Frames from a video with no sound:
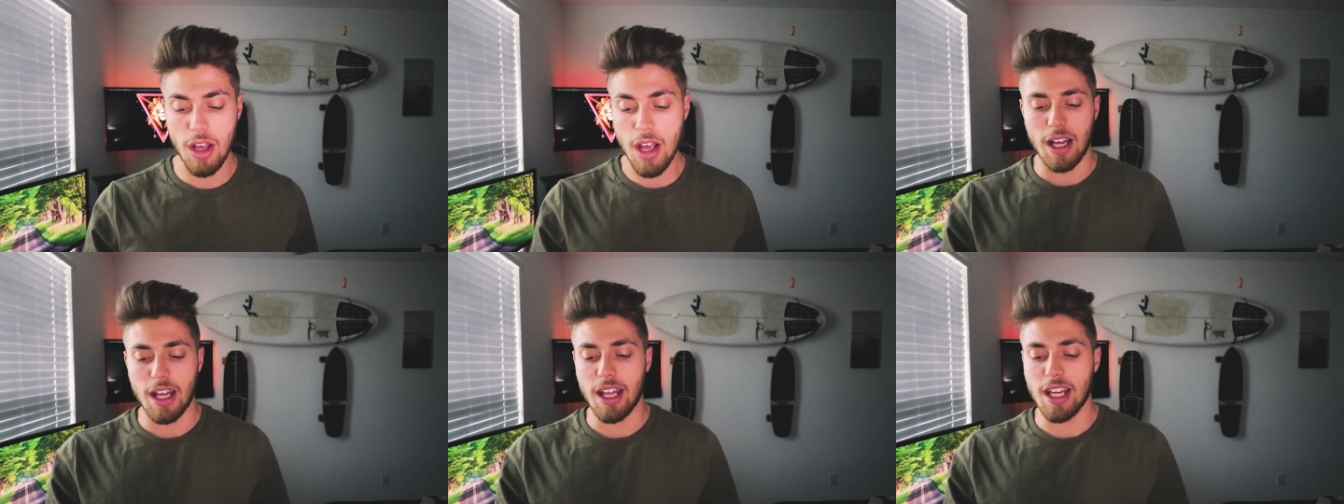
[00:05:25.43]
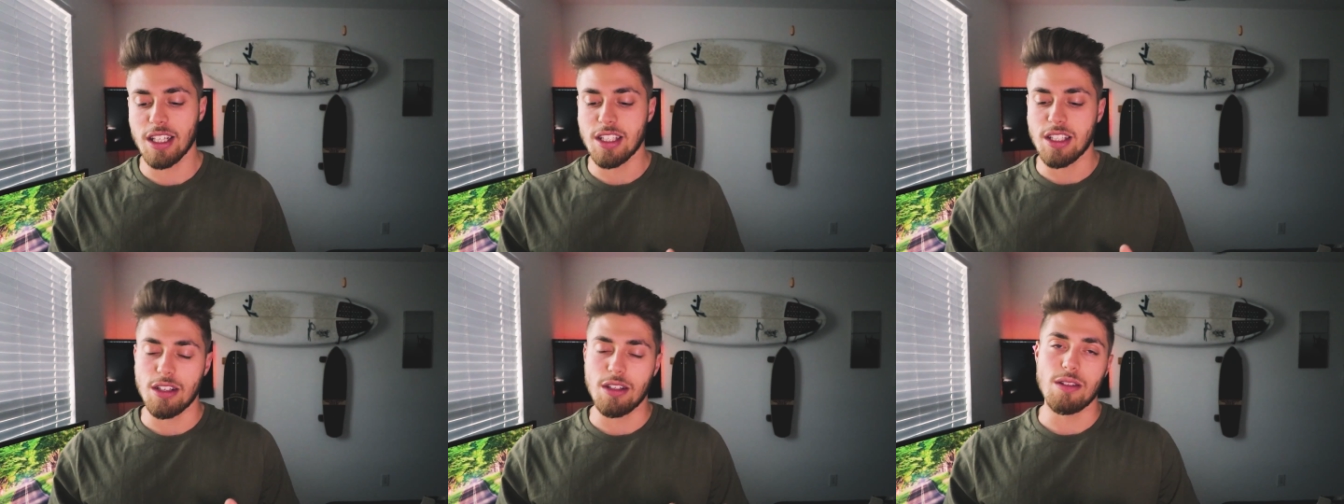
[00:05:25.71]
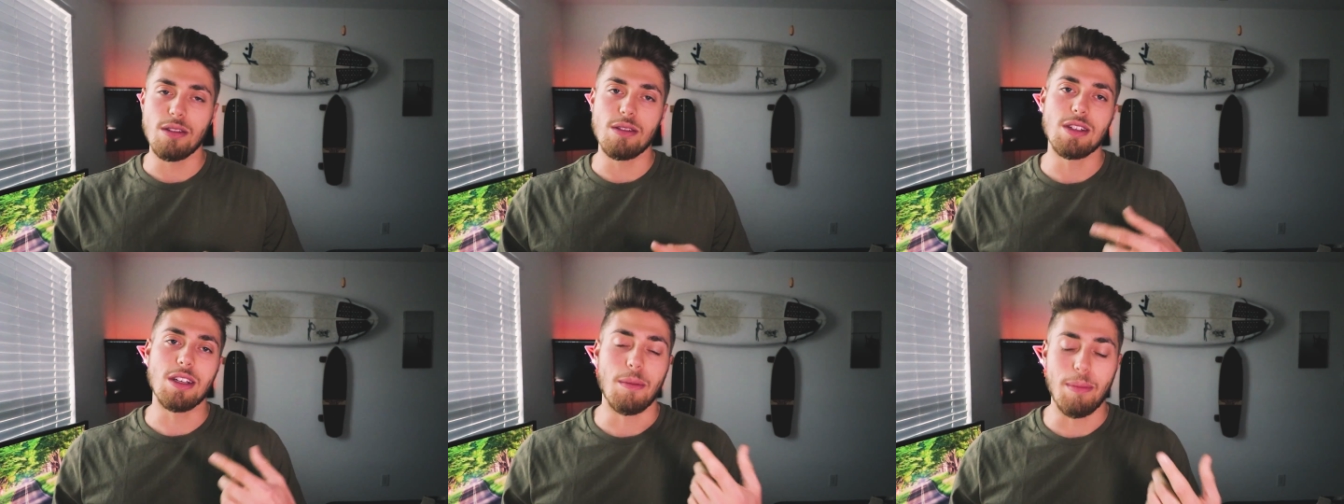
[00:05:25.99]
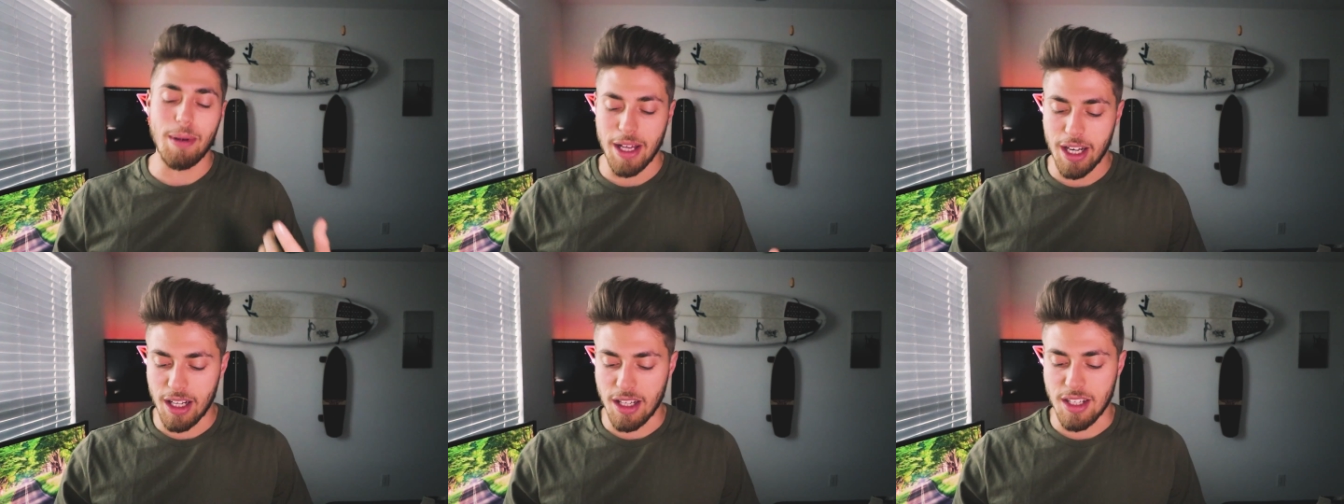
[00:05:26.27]
I like to use
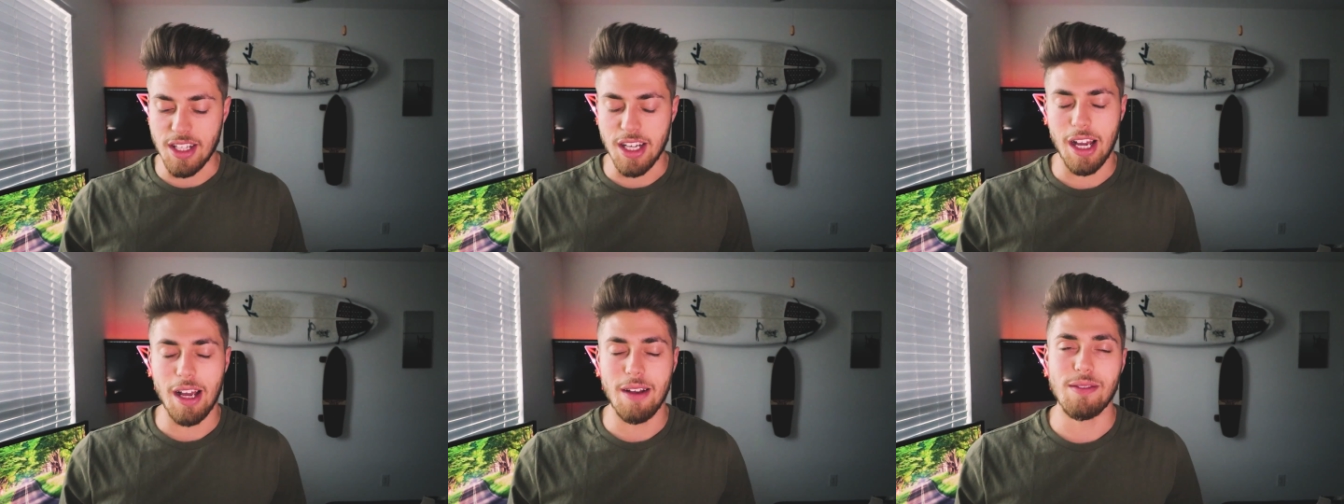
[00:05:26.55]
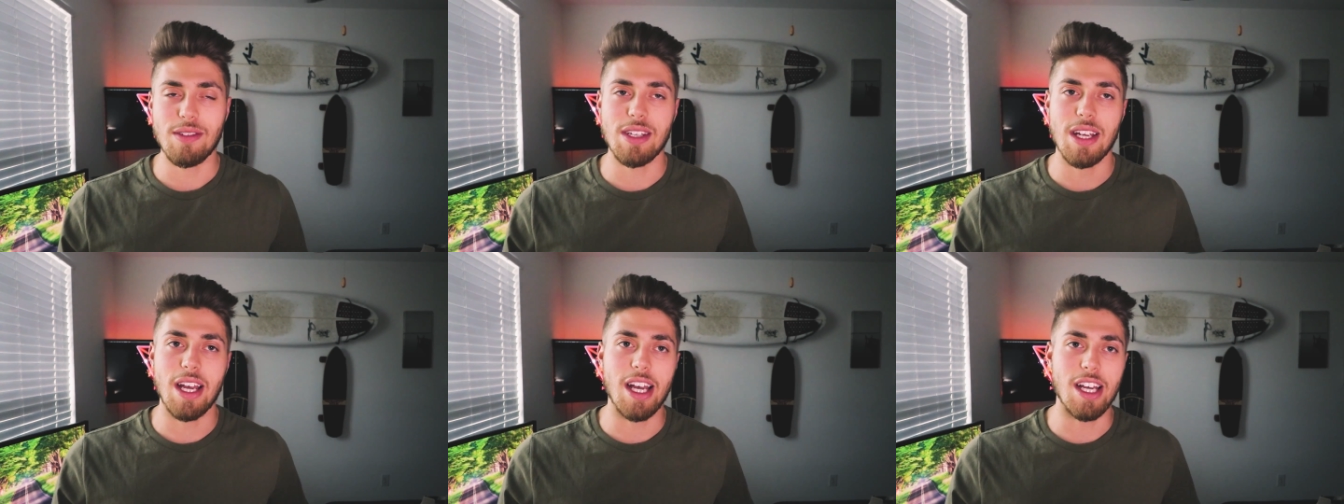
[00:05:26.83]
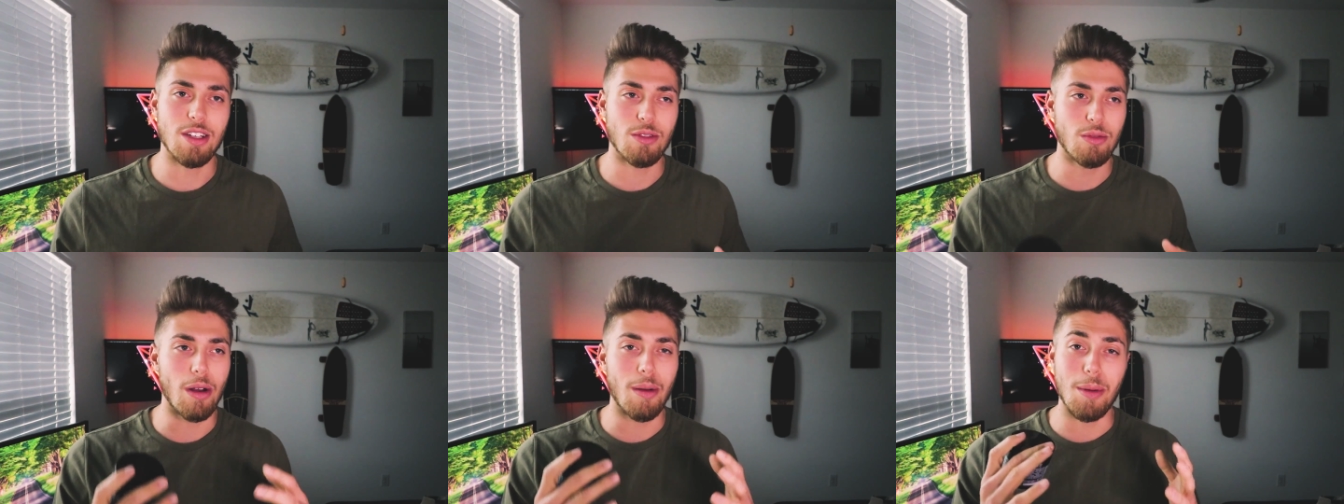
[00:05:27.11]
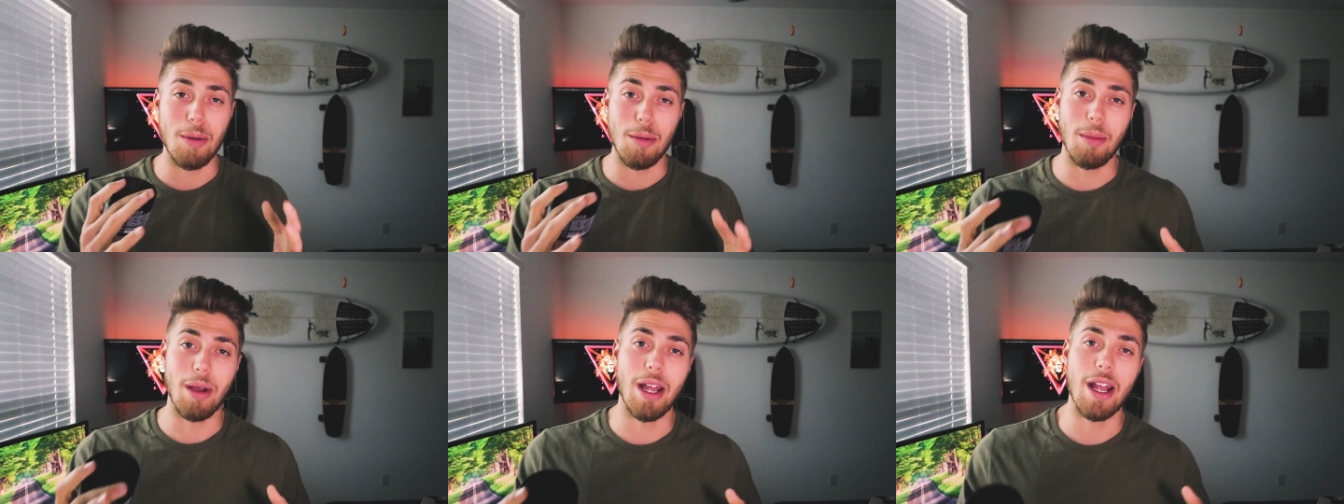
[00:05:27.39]
about a dime size,
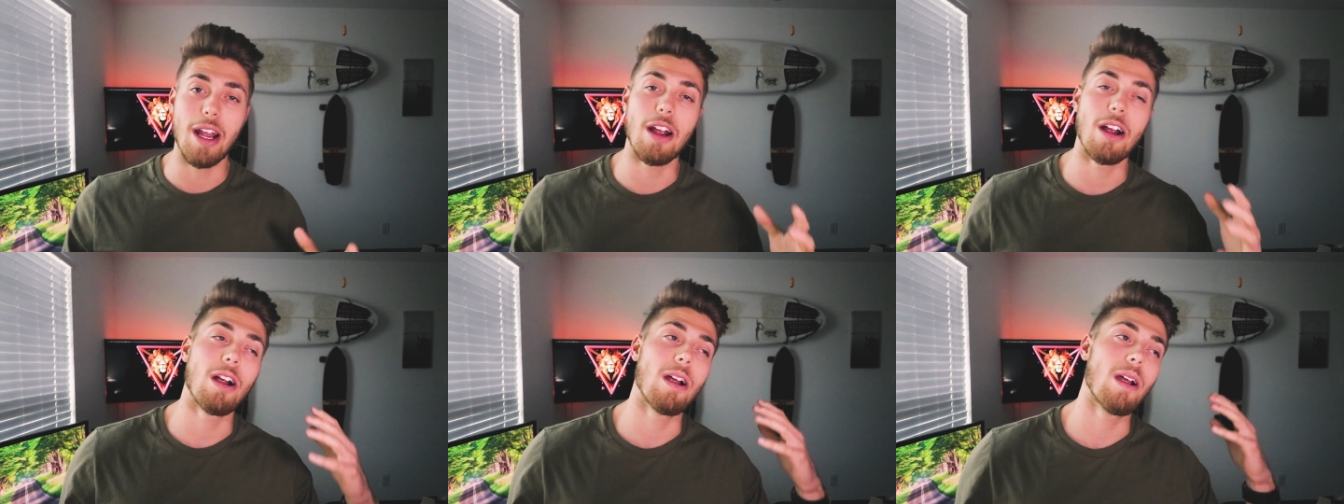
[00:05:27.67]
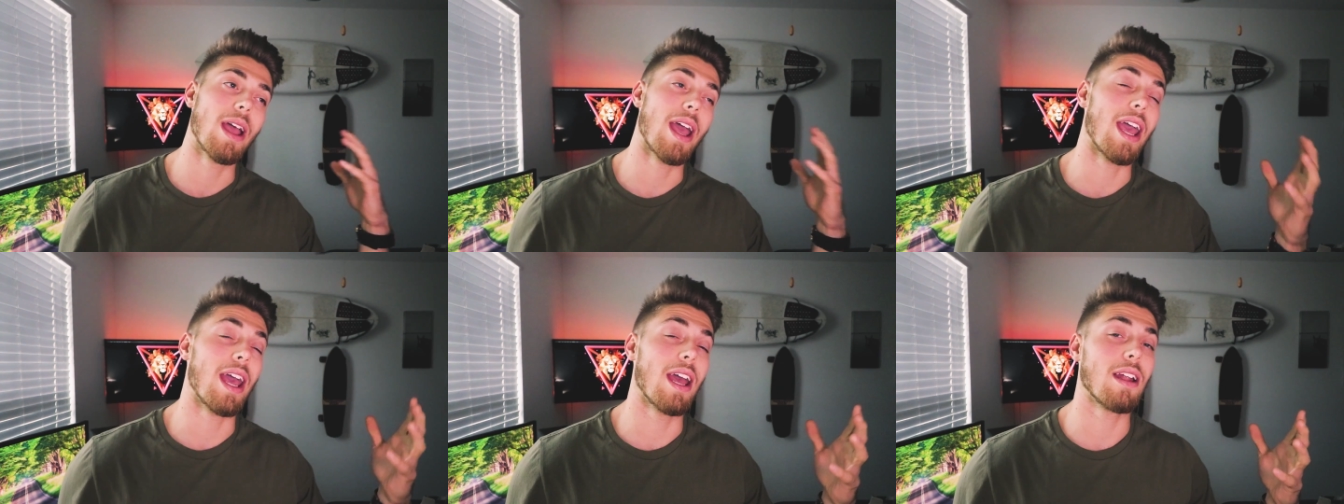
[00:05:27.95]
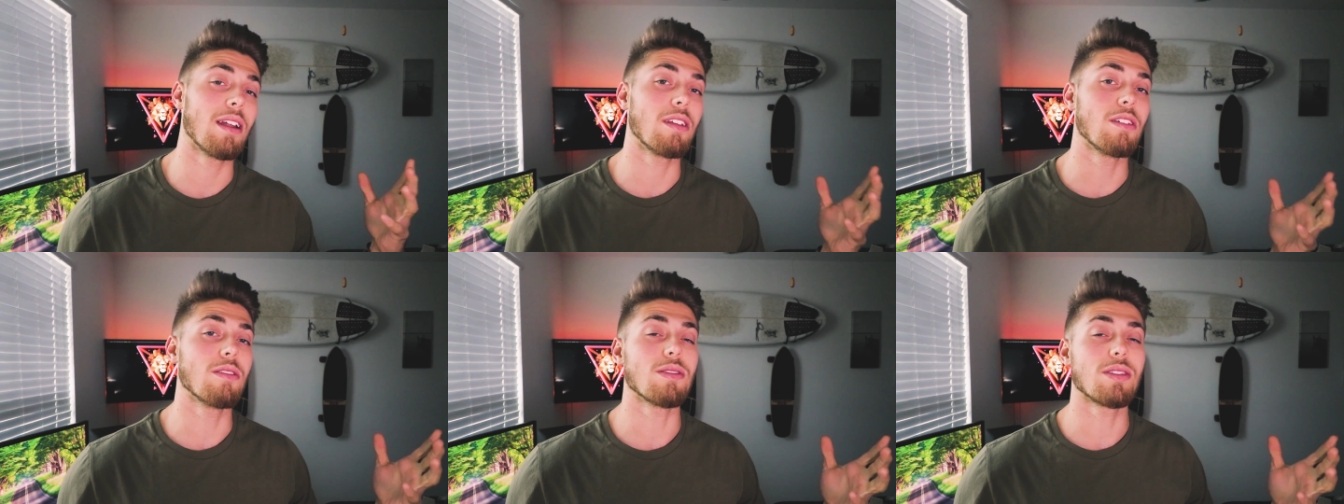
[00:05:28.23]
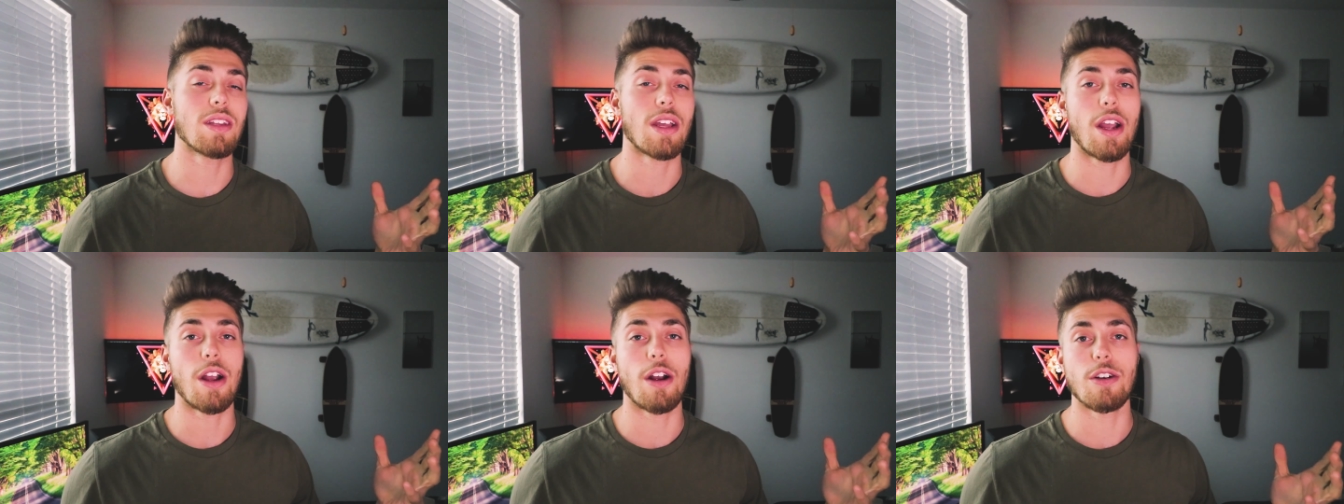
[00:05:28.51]
rub it in my hair, and
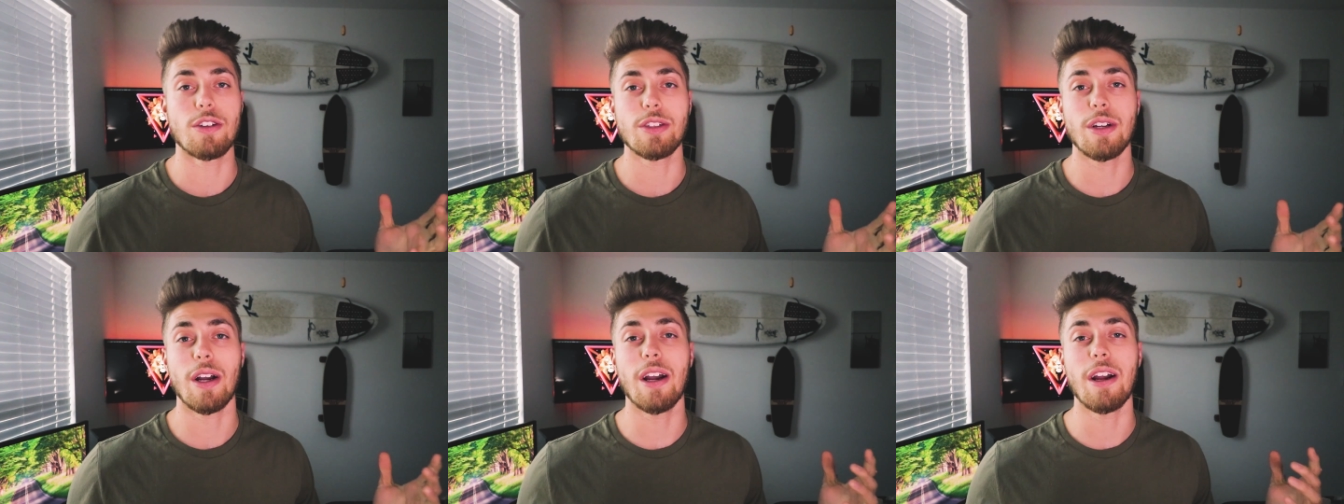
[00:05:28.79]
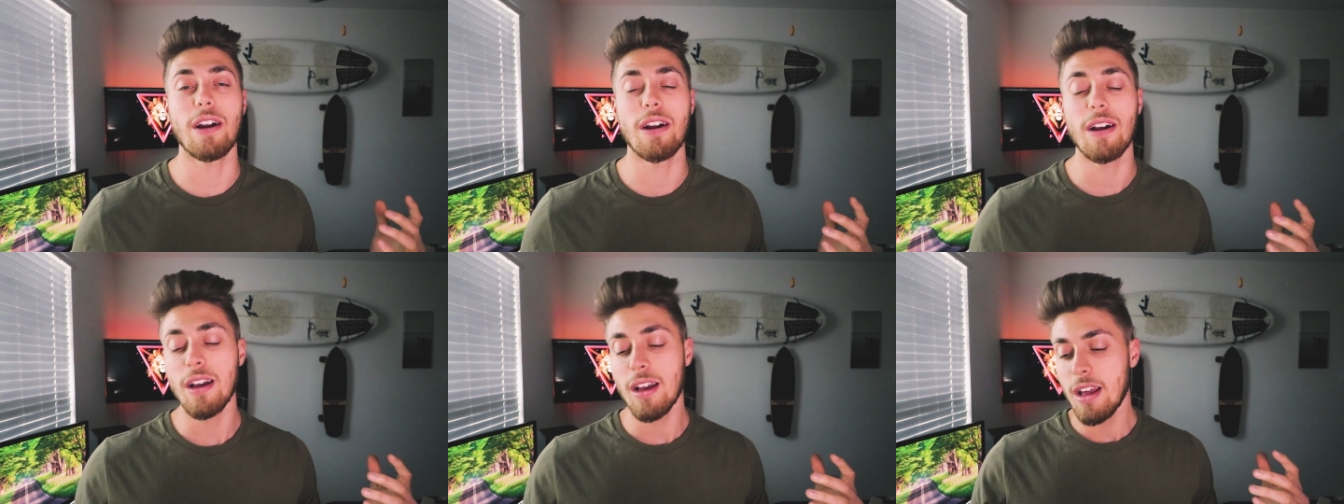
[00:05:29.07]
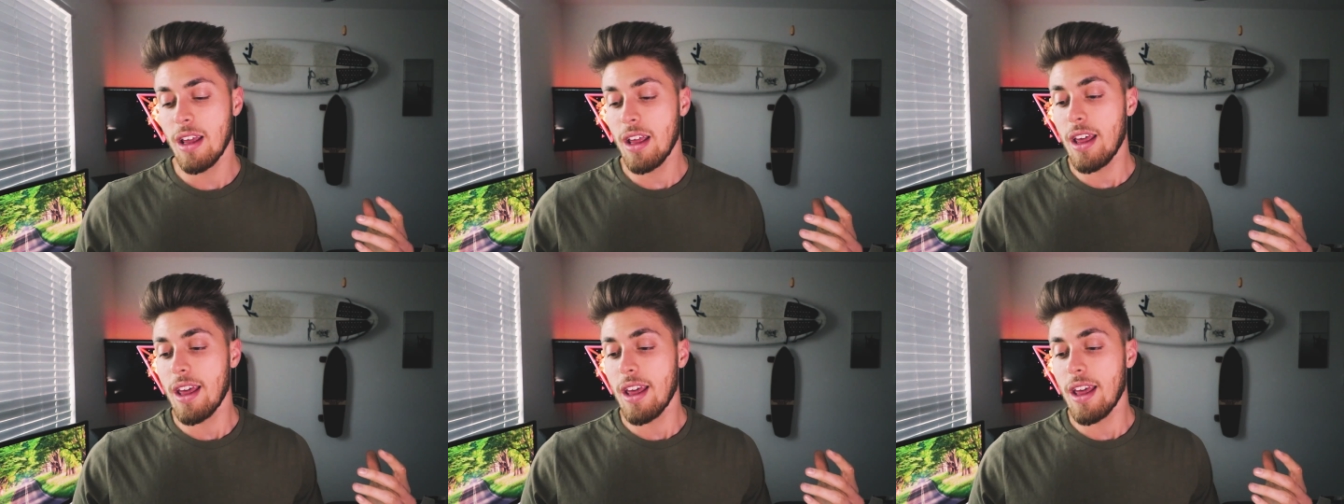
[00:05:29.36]
use the hairdryer,